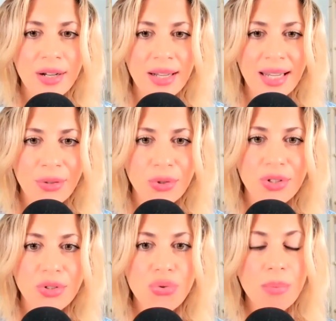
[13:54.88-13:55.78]
in
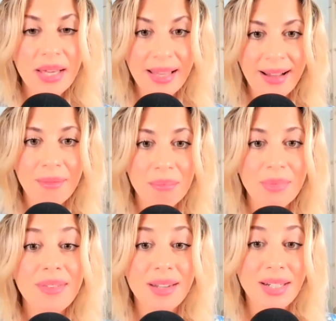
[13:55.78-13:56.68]
order to become
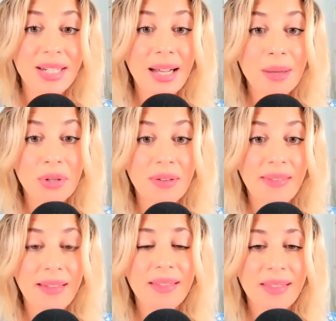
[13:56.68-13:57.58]
the
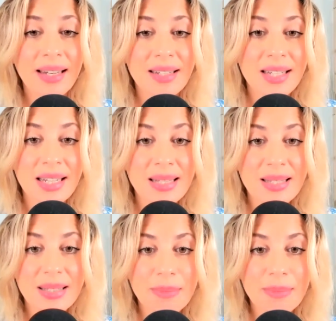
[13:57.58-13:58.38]
diamond that it is.